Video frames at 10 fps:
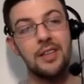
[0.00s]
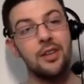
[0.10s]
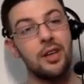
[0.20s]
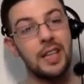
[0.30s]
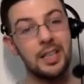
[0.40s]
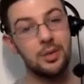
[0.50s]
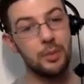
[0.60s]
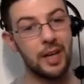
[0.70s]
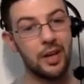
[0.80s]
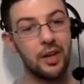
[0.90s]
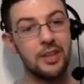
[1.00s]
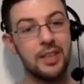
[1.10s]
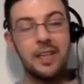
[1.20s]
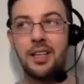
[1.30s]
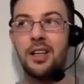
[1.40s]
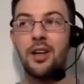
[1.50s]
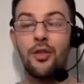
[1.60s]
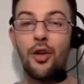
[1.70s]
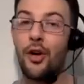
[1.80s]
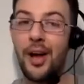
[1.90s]
and they're engaged with my content,
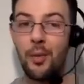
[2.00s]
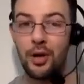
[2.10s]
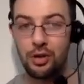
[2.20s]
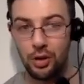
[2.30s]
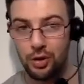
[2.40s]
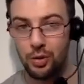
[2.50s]
their network is also